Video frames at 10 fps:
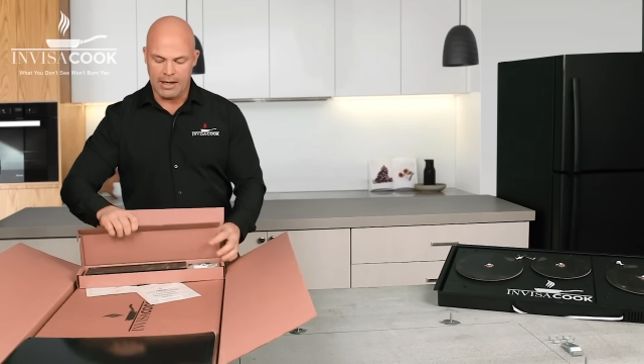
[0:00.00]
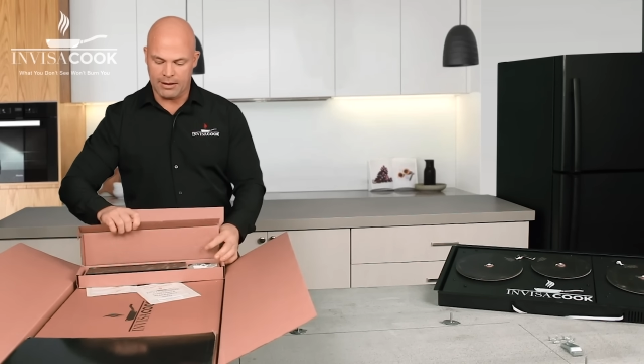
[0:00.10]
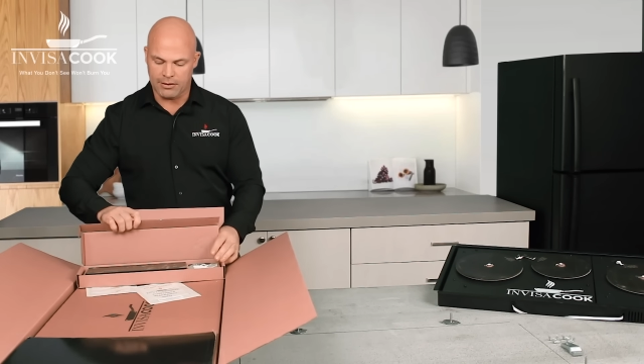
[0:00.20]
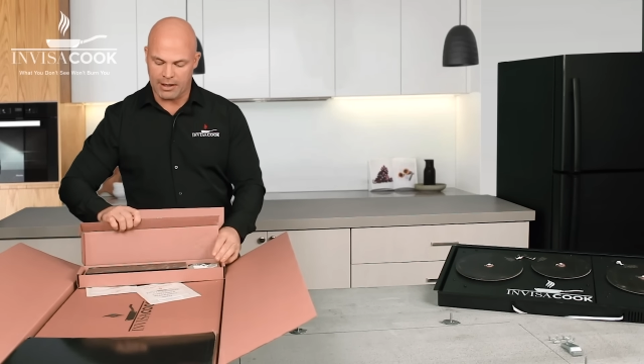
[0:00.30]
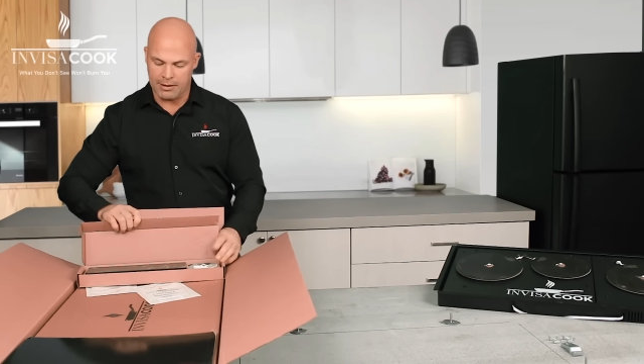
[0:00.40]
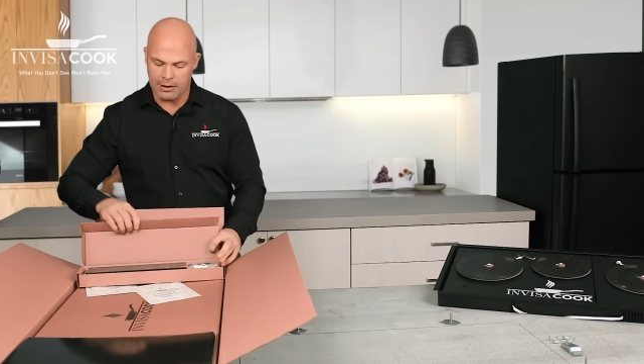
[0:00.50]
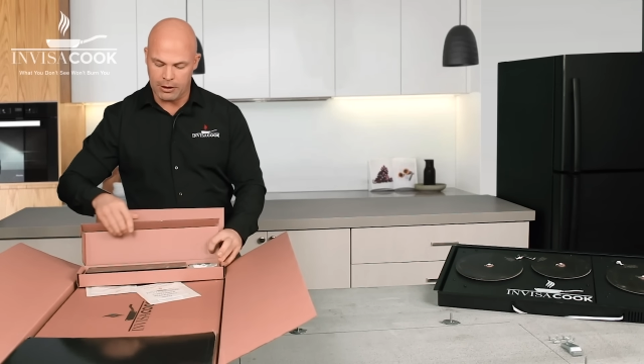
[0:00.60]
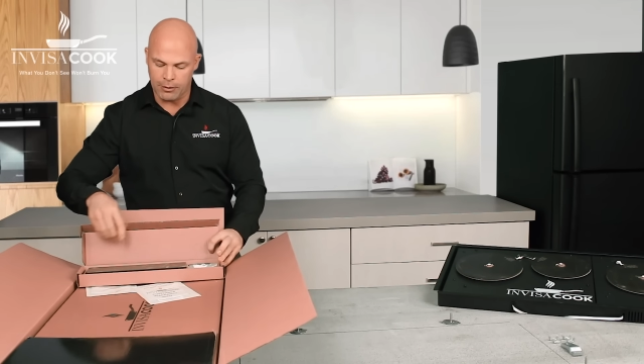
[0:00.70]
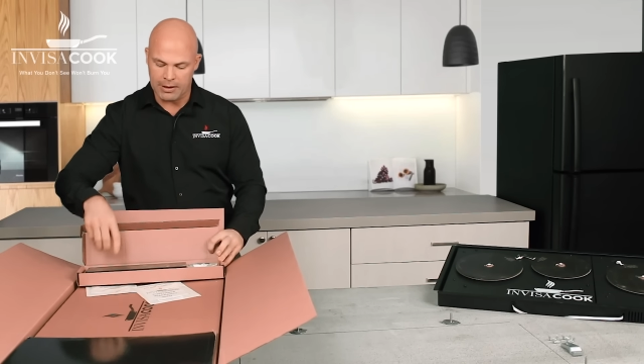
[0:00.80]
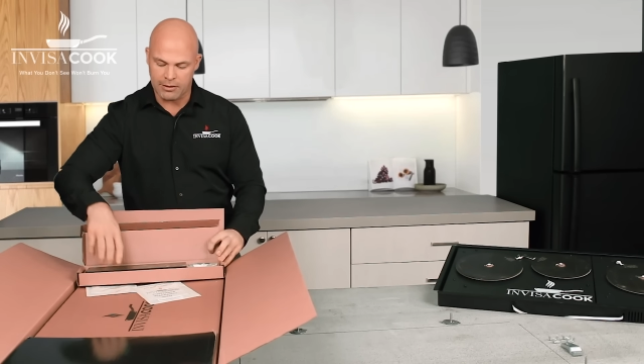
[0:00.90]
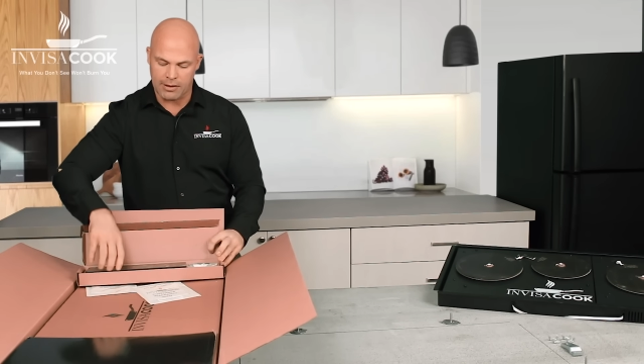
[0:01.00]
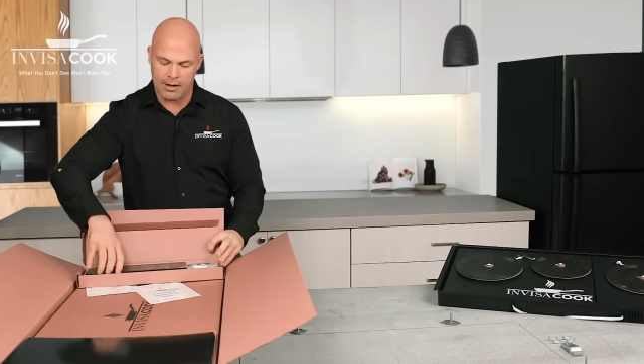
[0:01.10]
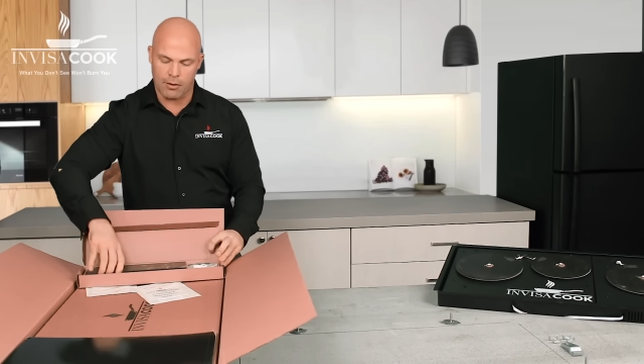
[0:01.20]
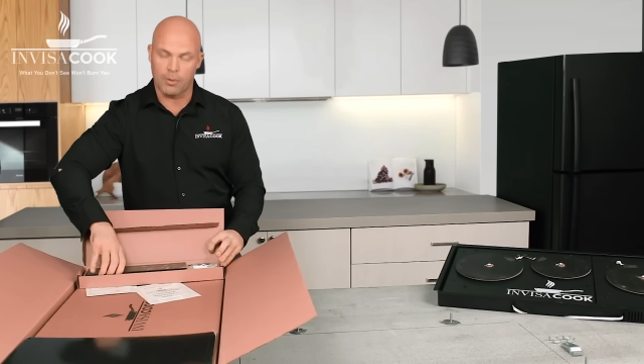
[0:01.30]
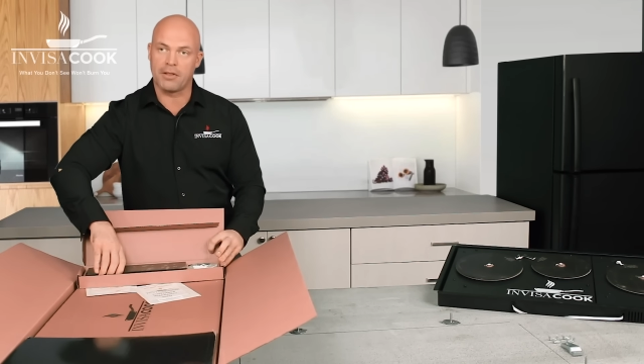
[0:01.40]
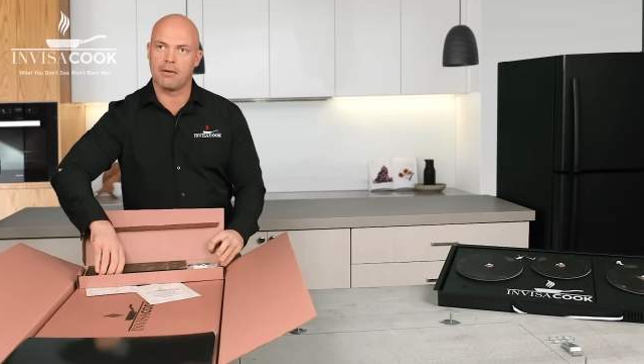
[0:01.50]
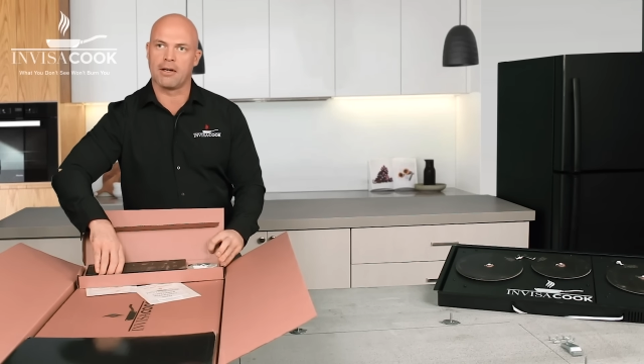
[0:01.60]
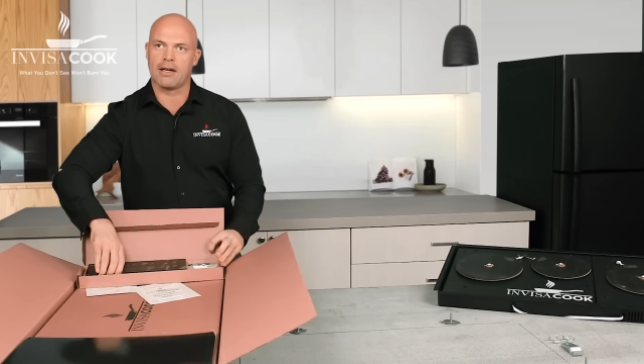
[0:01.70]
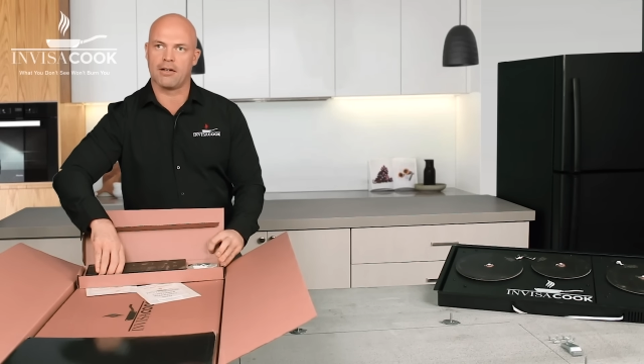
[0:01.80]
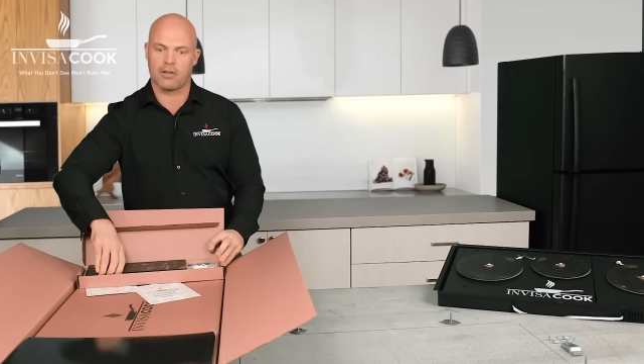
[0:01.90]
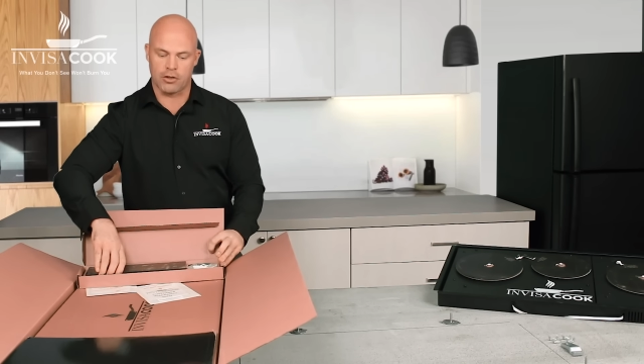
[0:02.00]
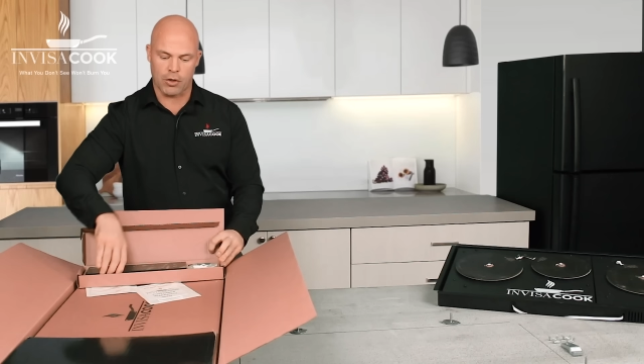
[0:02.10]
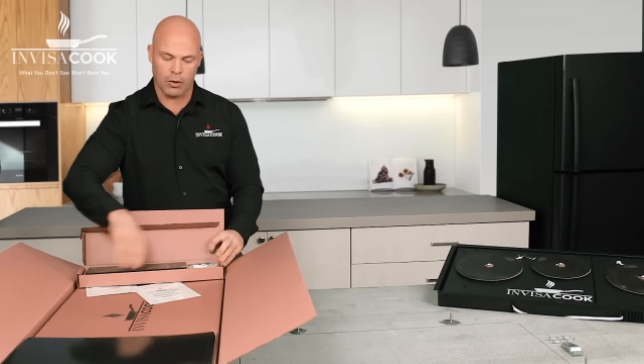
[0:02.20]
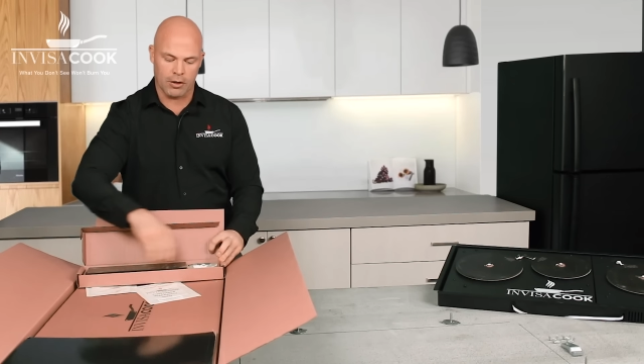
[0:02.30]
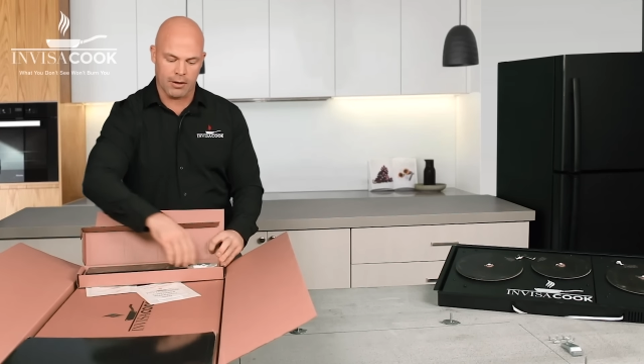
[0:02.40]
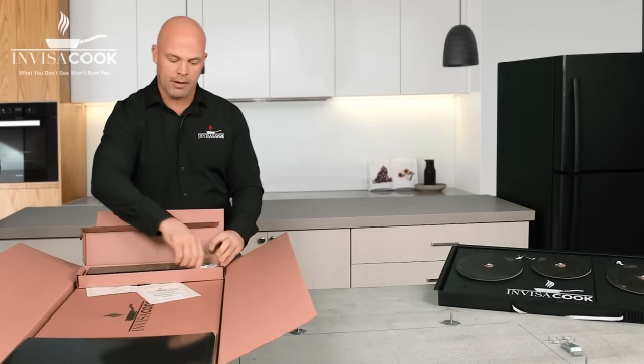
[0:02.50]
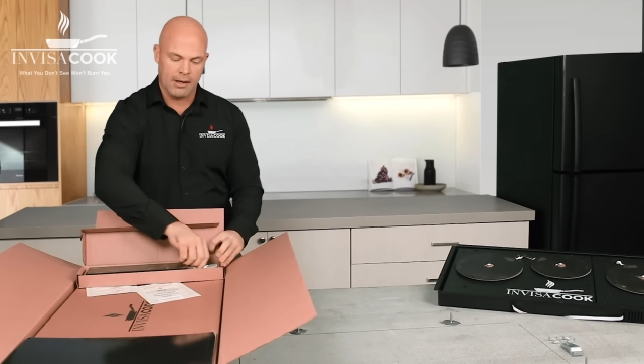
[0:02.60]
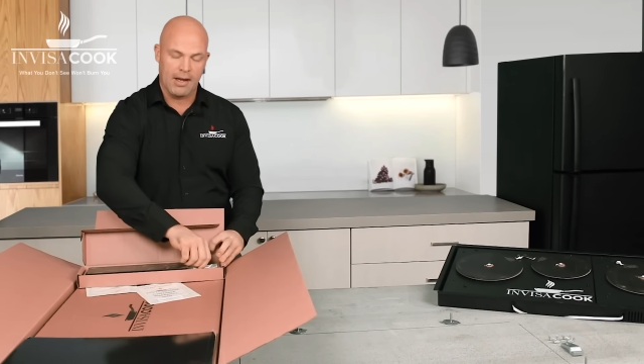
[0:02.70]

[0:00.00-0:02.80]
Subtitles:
inside the units there with a nice controller